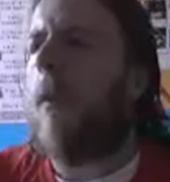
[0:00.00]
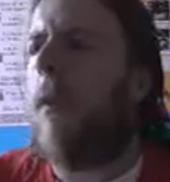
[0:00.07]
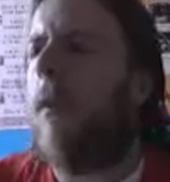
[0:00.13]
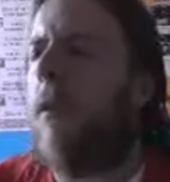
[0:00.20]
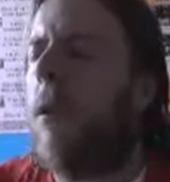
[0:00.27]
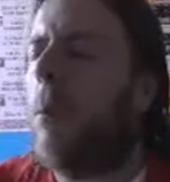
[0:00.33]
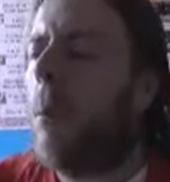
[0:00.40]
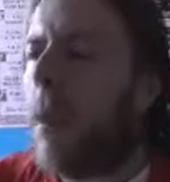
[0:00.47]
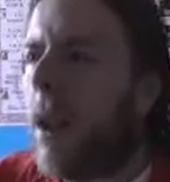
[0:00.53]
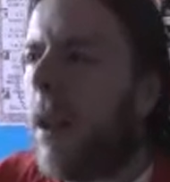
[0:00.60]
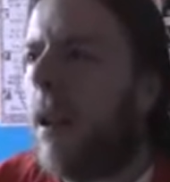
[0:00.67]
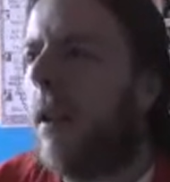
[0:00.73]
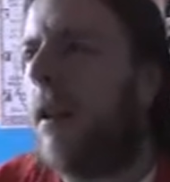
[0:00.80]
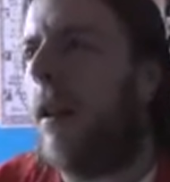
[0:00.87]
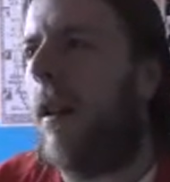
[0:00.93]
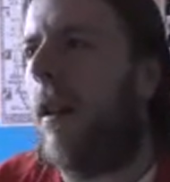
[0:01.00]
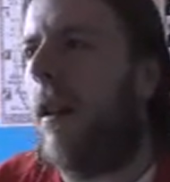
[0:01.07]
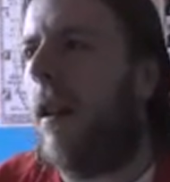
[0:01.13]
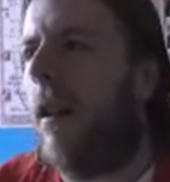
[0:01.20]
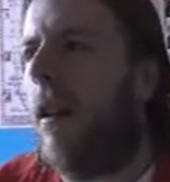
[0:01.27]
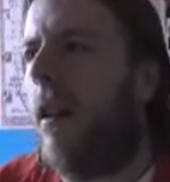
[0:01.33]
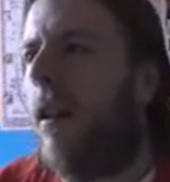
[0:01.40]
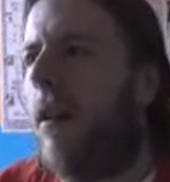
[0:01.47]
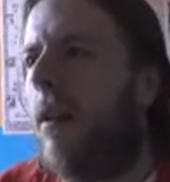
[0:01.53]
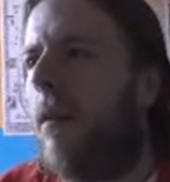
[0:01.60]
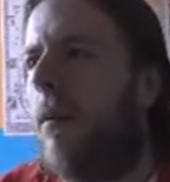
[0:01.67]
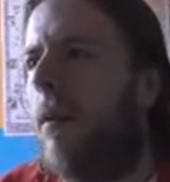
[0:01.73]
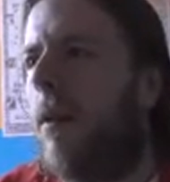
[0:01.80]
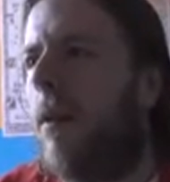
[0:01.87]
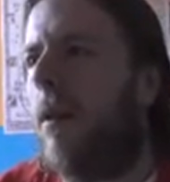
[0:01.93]
For me, the
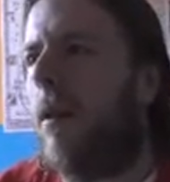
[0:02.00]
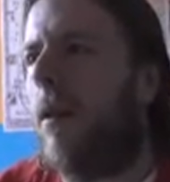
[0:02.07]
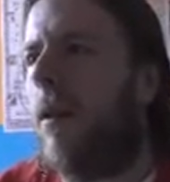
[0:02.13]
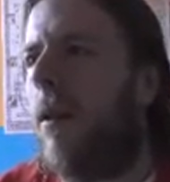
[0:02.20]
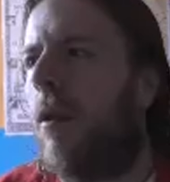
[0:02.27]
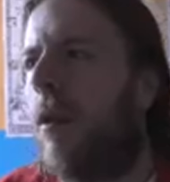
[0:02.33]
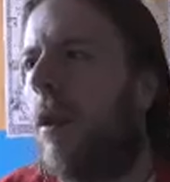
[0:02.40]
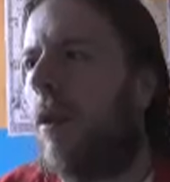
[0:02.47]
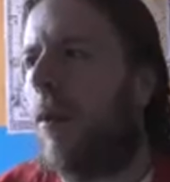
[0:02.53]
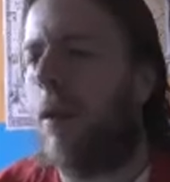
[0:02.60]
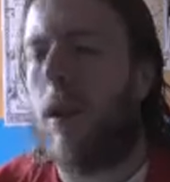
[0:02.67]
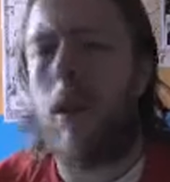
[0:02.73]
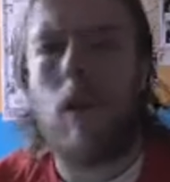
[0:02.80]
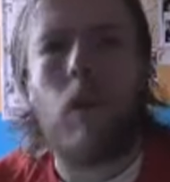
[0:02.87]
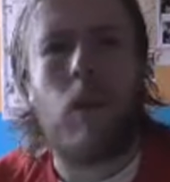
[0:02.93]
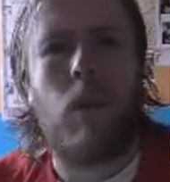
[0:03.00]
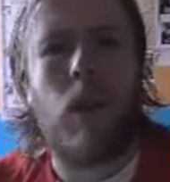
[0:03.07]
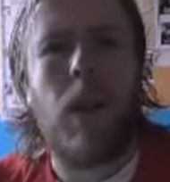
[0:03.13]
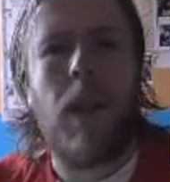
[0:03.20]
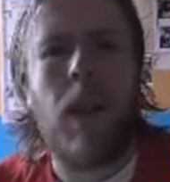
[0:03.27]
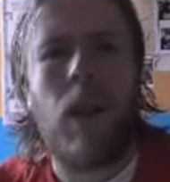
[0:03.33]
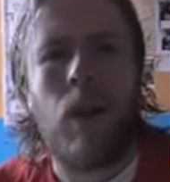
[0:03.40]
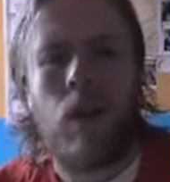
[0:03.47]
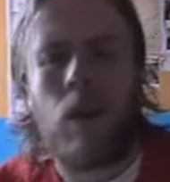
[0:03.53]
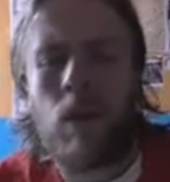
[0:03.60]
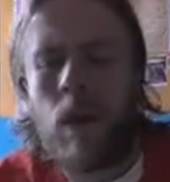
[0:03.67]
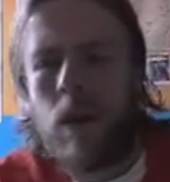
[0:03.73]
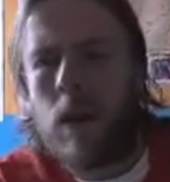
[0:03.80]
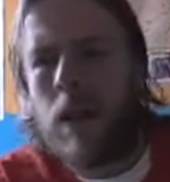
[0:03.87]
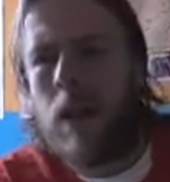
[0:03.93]
show deals with a lot of really
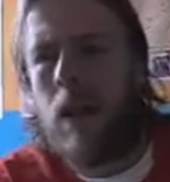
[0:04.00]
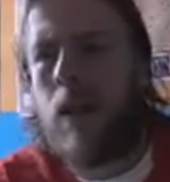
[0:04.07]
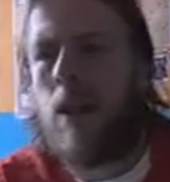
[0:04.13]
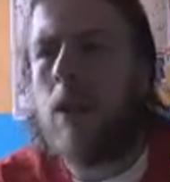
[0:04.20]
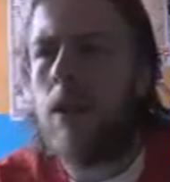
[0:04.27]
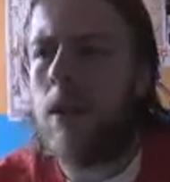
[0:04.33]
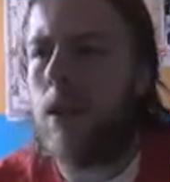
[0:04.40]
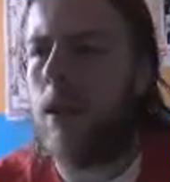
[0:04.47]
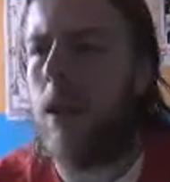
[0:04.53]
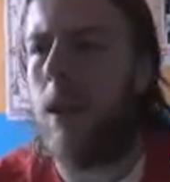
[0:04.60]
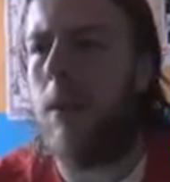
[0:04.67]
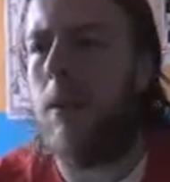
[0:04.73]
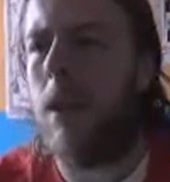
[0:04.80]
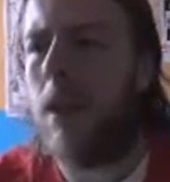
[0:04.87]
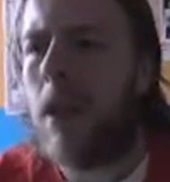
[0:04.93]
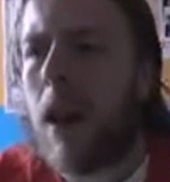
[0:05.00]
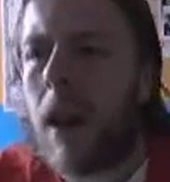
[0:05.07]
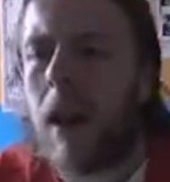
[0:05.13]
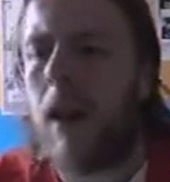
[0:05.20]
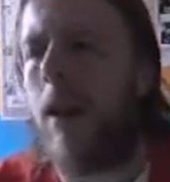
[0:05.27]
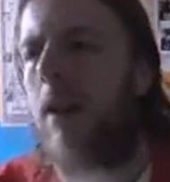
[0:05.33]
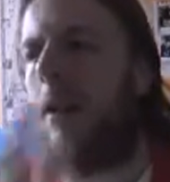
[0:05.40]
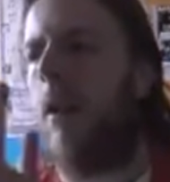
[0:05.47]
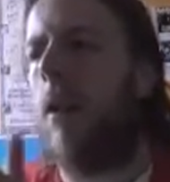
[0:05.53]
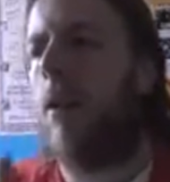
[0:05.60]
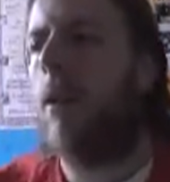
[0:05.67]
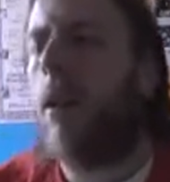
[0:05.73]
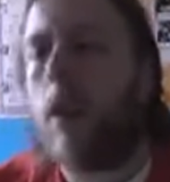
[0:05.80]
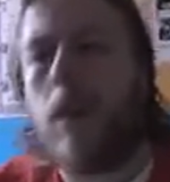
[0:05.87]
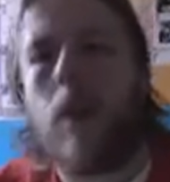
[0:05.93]
interesting concepts, like
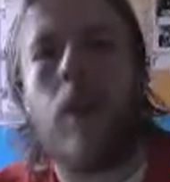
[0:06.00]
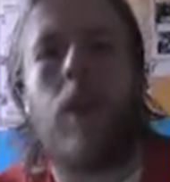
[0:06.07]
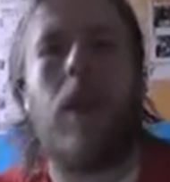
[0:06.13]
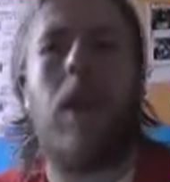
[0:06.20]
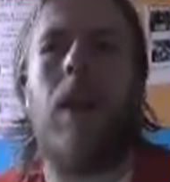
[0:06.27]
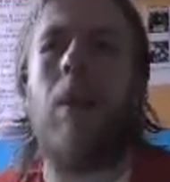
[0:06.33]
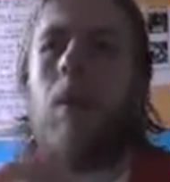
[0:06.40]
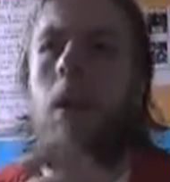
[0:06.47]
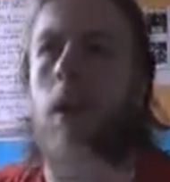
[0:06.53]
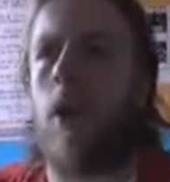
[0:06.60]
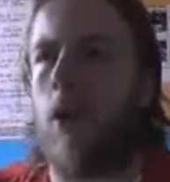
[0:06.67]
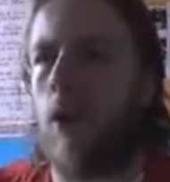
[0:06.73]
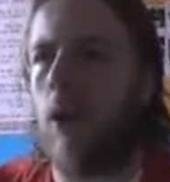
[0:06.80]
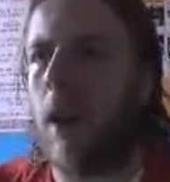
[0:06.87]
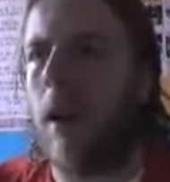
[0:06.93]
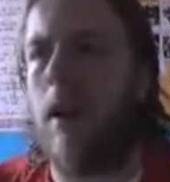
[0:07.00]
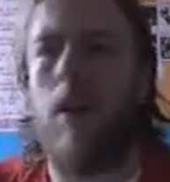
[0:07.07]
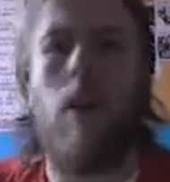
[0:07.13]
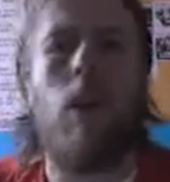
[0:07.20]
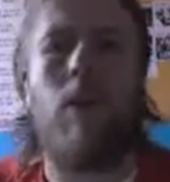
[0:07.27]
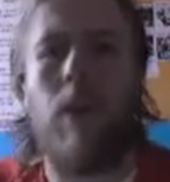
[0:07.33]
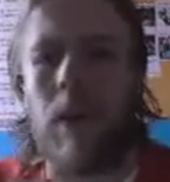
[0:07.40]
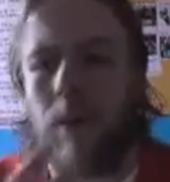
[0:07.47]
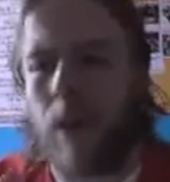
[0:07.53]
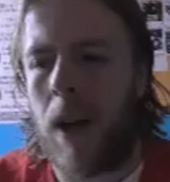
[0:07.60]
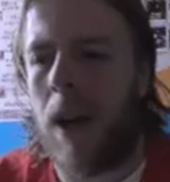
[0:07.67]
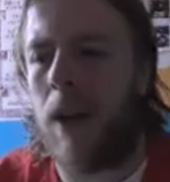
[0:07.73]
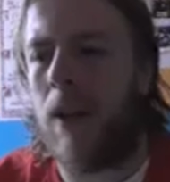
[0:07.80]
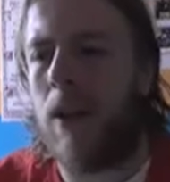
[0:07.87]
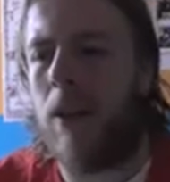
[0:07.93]
loyalty, betrayal,
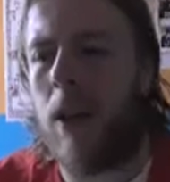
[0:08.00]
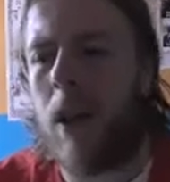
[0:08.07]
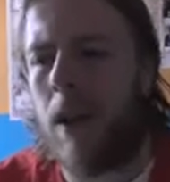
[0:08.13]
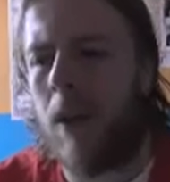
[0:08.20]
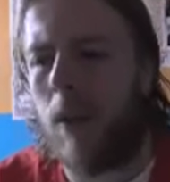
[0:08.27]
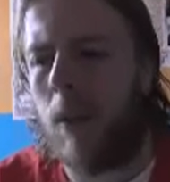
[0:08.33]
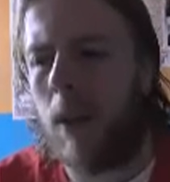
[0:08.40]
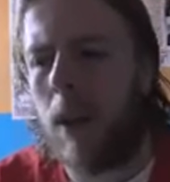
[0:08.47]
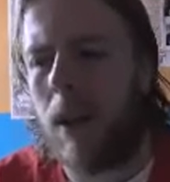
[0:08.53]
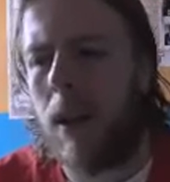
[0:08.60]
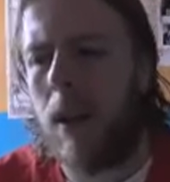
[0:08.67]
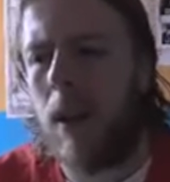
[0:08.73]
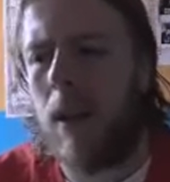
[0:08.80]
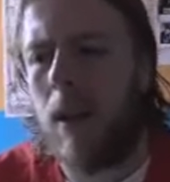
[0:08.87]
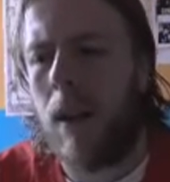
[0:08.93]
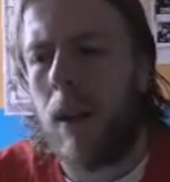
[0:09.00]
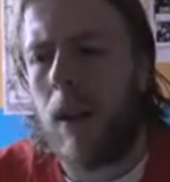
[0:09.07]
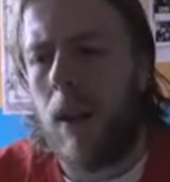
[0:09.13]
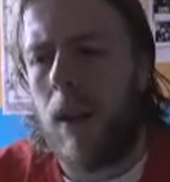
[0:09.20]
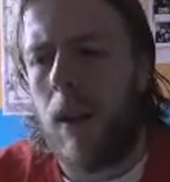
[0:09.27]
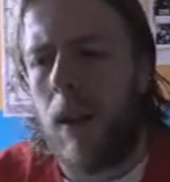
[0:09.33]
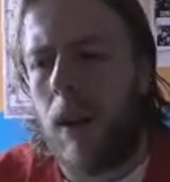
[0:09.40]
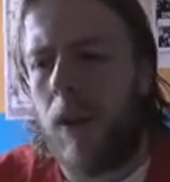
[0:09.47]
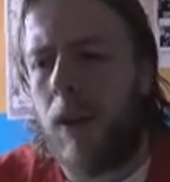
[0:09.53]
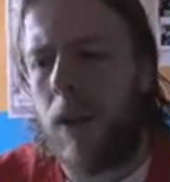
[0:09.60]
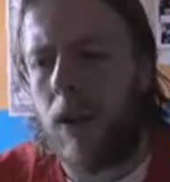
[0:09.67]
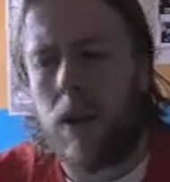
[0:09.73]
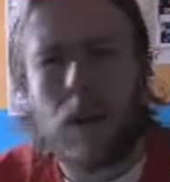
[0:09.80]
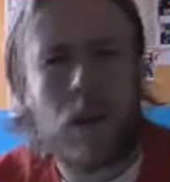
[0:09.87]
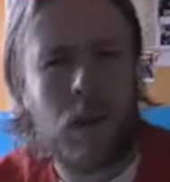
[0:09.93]
revenge, and it's one of the
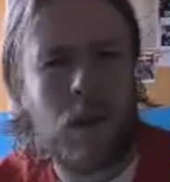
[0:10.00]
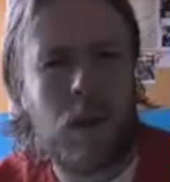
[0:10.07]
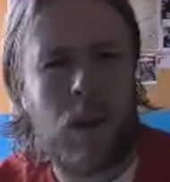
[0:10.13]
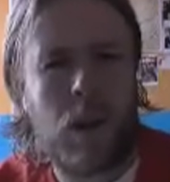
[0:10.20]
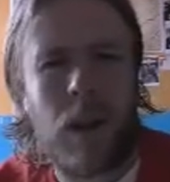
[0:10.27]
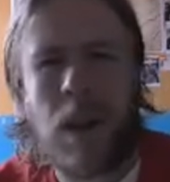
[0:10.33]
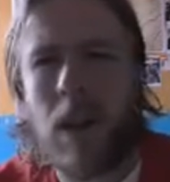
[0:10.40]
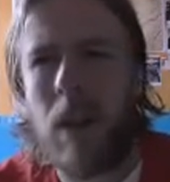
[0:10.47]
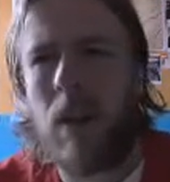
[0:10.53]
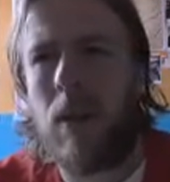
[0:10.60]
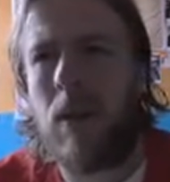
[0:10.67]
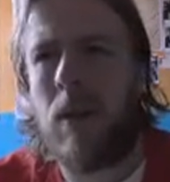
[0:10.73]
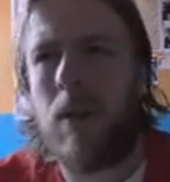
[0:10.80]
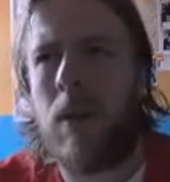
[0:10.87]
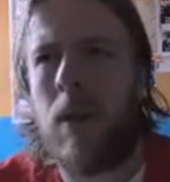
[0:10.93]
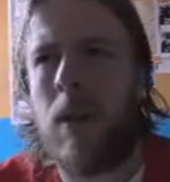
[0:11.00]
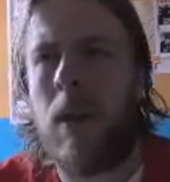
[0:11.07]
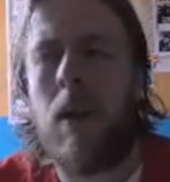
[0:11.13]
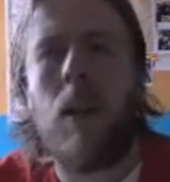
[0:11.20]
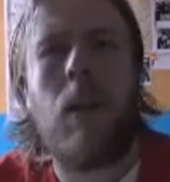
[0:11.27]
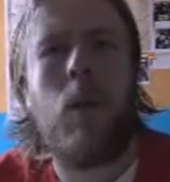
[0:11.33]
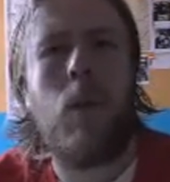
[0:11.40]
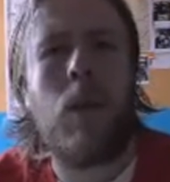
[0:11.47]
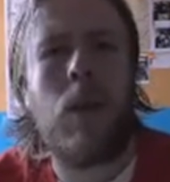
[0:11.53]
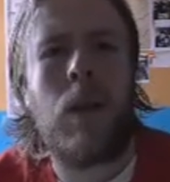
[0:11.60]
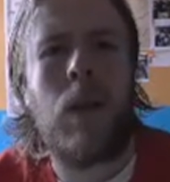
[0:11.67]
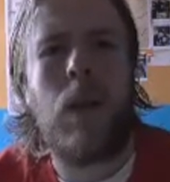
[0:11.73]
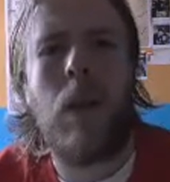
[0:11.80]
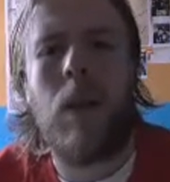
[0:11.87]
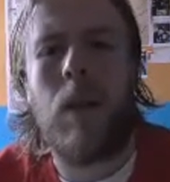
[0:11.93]
first times, I think, certainly that we
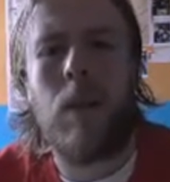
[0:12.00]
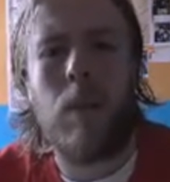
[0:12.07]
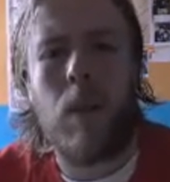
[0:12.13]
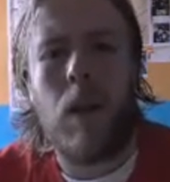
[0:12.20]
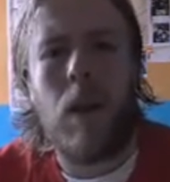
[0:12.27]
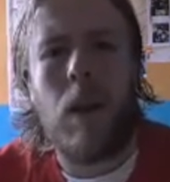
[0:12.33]
see